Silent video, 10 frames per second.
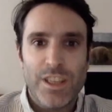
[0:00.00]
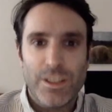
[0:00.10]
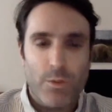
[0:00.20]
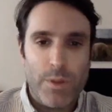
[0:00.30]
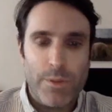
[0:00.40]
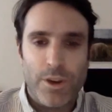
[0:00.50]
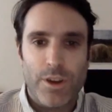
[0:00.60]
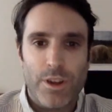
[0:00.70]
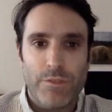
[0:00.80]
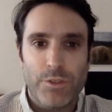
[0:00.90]
He did a
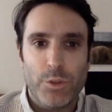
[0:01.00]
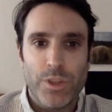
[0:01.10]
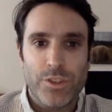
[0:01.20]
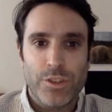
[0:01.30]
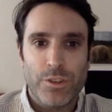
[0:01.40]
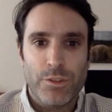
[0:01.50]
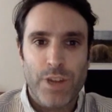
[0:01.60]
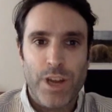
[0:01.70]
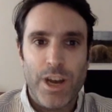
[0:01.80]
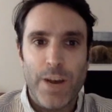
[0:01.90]
webinar a few weeks ago.
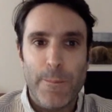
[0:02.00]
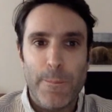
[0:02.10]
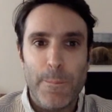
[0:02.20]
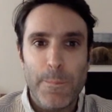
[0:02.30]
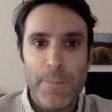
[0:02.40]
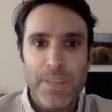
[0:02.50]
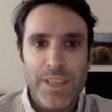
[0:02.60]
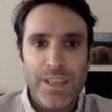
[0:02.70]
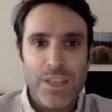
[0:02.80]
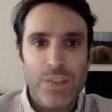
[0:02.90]
Um,
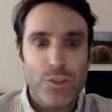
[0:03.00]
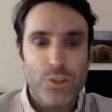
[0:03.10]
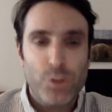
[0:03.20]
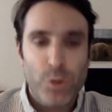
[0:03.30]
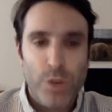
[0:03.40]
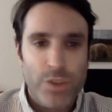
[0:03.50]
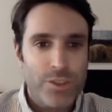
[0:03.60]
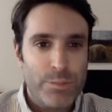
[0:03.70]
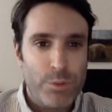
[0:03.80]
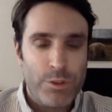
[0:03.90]
he has two
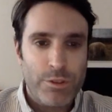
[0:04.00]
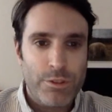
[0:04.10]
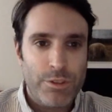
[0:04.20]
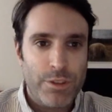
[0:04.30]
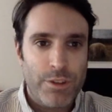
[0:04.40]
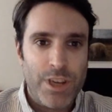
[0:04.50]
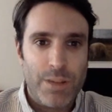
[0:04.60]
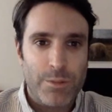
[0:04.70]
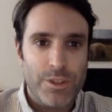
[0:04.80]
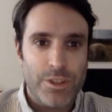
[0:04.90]
questions. Both are really great.
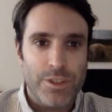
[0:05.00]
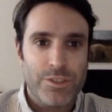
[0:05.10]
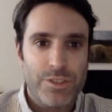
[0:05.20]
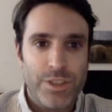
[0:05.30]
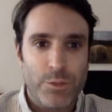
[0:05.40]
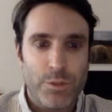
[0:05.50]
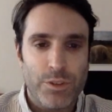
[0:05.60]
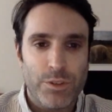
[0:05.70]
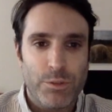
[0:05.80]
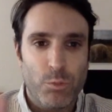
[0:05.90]
I'm going to stick
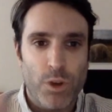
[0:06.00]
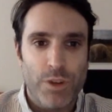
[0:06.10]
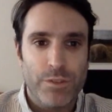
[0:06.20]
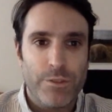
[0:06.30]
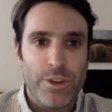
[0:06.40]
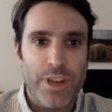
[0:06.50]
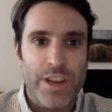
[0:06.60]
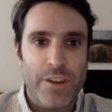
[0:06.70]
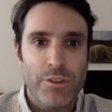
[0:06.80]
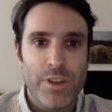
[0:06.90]
with one for
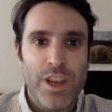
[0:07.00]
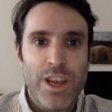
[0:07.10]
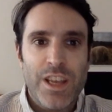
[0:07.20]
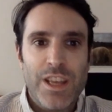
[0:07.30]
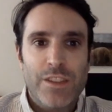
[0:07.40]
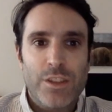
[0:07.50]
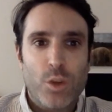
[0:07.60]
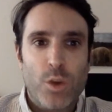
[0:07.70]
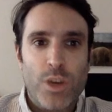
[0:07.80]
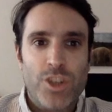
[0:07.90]
now. The
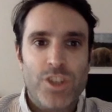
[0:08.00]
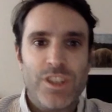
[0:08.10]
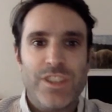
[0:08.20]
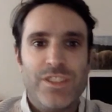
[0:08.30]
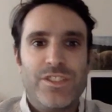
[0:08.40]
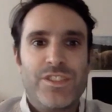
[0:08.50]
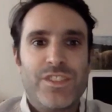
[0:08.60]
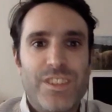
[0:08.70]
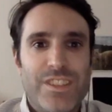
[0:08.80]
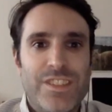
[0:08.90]
question
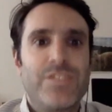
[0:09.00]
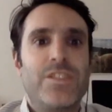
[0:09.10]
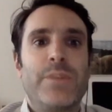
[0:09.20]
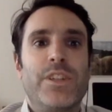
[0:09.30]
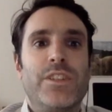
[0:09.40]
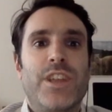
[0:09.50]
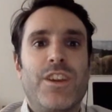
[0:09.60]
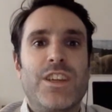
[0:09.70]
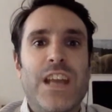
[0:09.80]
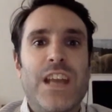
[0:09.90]
is since the
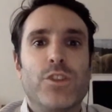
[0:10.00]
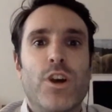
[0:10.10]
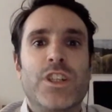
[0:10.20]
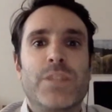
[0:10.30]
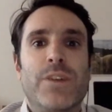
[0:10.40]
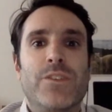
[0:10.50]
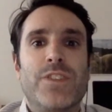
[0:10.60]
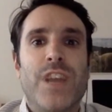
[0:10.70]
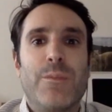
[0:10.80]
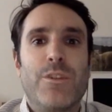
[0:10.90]
military now talks about
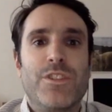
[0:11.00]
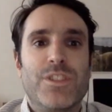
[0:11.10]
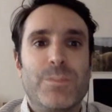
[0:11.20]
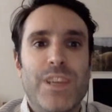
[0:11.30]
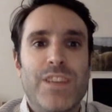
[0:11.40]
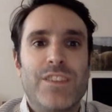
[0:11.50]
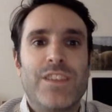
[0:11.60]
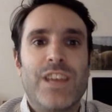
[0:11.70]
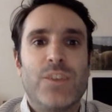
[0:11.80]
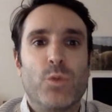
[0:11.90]
cyber and
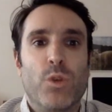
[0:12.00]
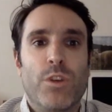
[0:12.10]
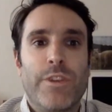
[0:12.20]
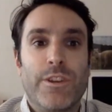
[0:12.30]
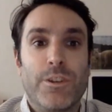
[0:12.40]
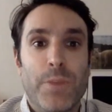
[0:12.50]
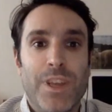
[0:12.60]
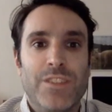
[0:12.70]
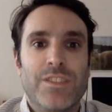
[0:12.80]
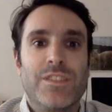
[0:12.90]
space as warfare
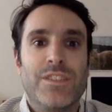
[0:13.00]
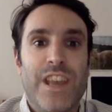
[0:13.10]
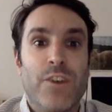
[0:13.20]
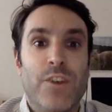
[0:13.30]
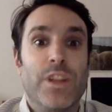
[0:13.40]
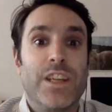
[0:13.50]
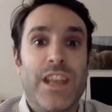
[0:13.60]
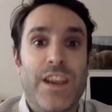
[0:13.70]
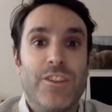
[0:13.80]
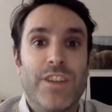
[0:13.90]
domains now like
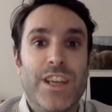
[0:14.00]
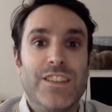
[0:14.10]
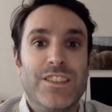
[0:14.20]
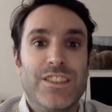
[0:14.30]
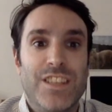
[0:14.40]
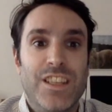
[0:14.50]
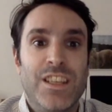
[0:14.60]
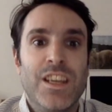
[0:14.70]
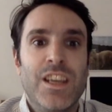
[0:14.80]
air, land, and sea,